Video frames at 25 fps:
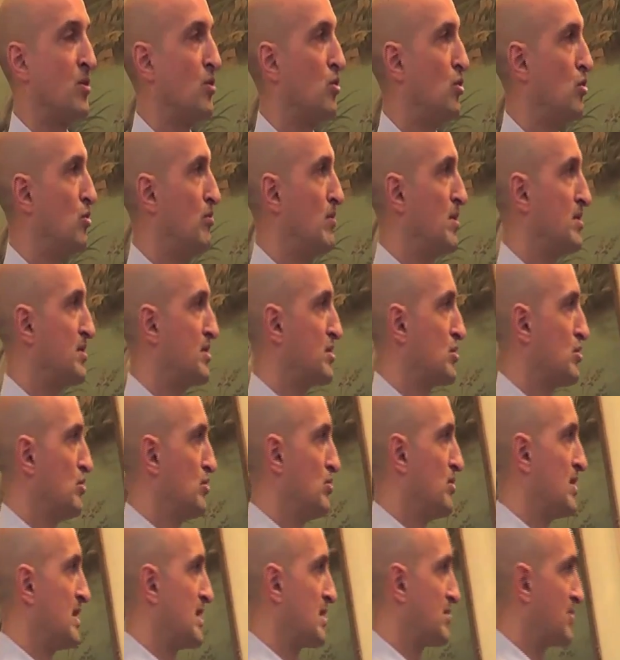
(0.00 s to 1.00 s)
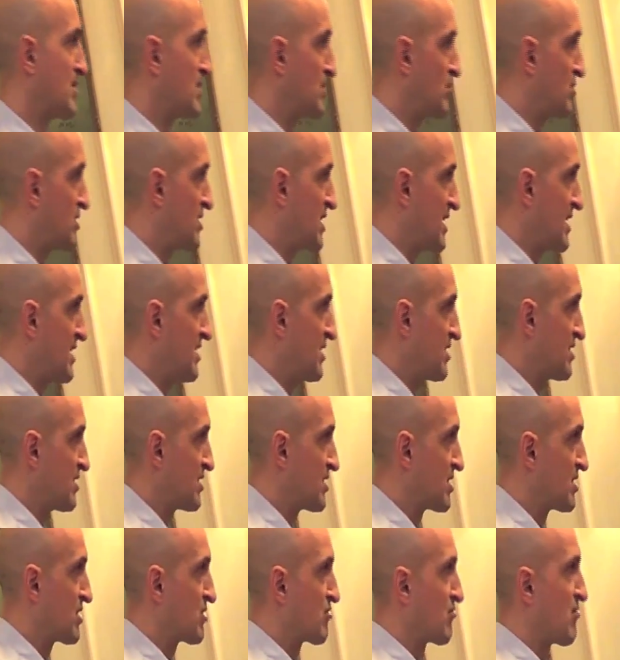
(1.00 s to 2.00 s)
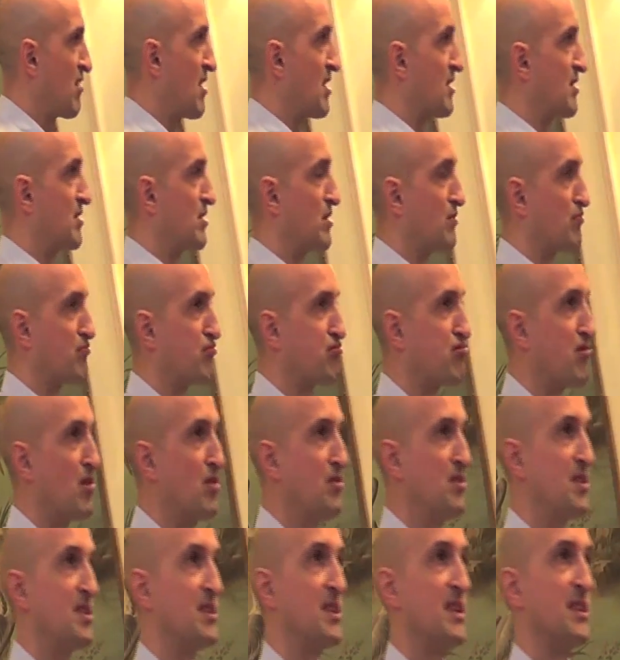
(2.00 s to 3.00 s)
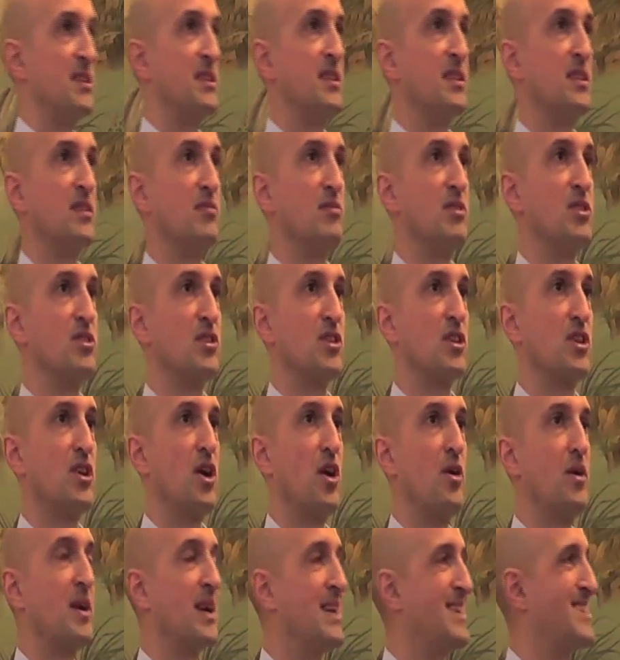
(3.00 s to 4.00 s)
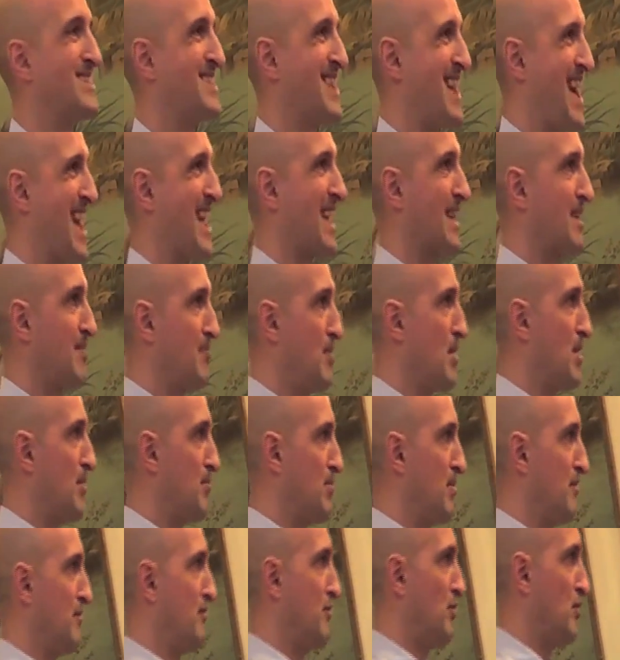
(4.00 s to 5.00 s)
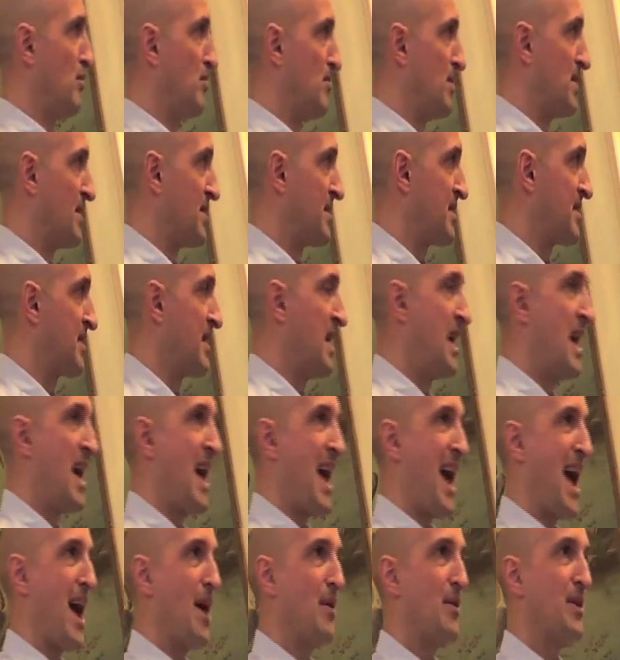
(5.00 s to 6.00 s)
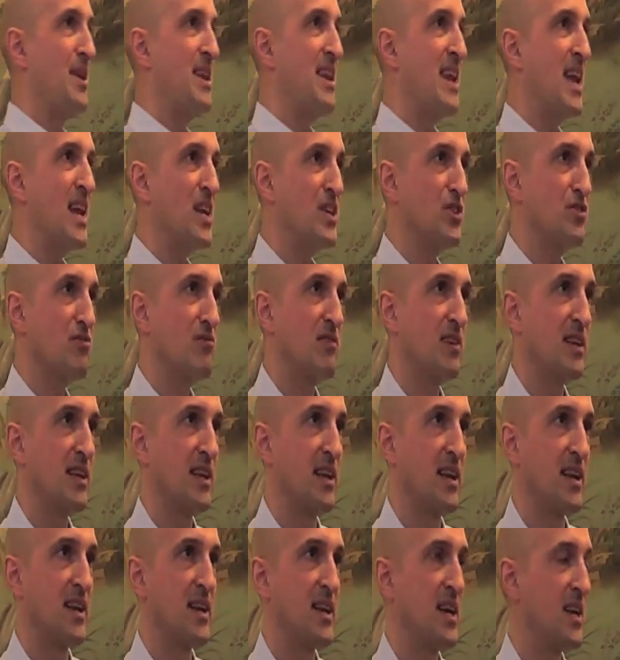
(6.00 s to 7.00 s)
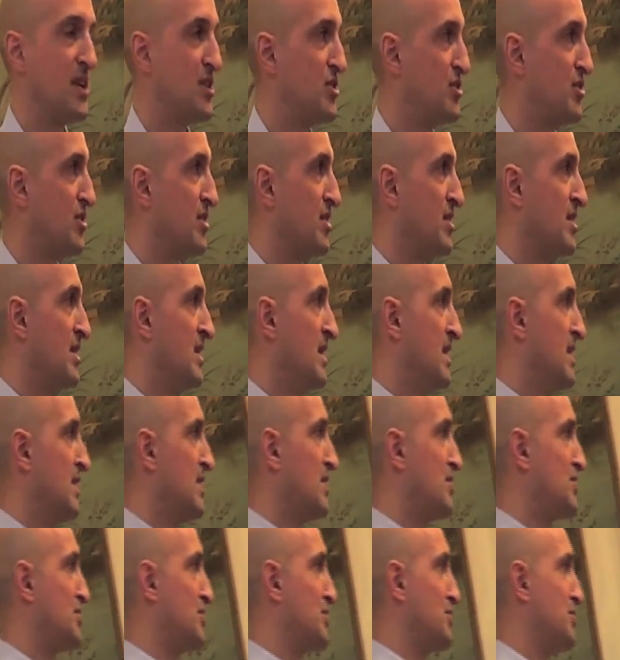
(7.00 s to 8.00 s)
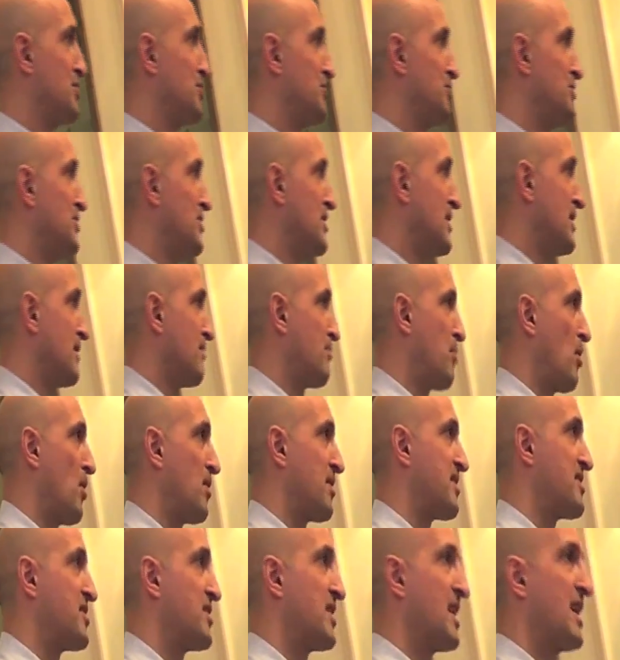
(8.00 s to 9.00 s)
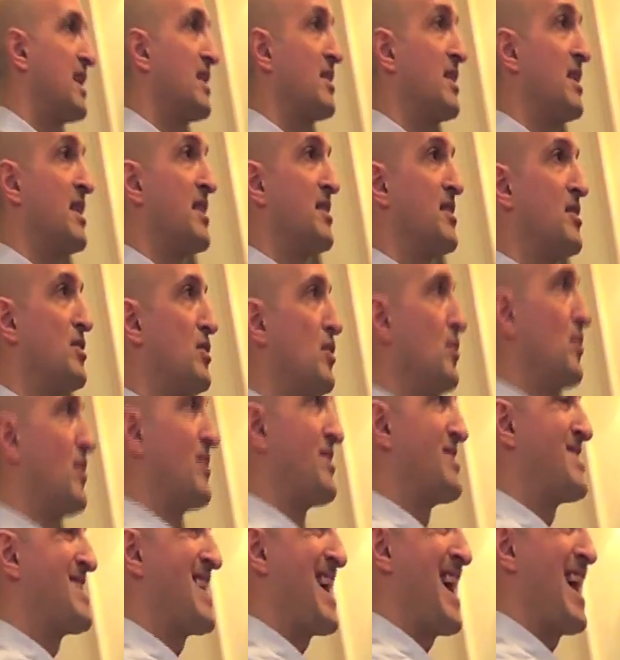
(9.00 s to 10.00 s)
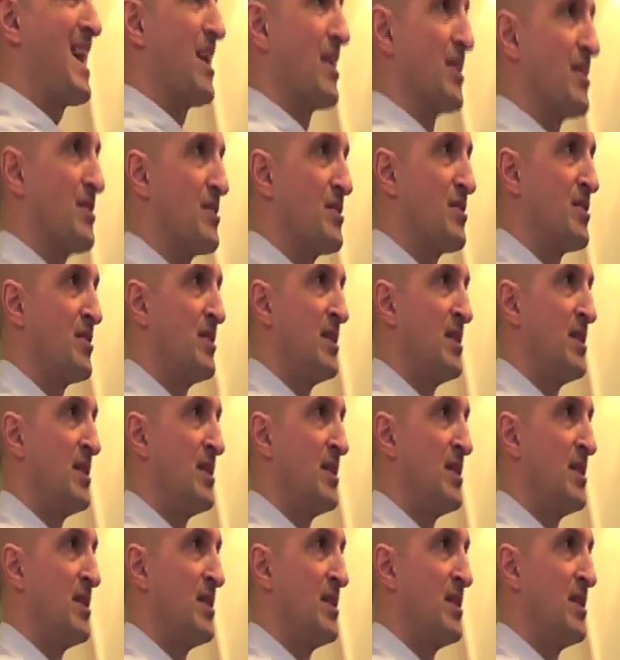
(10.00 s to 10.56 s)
Almost always, when you deconstruct the processes which are going into expert performance, our natural inclination to postulate that it's to do with talent,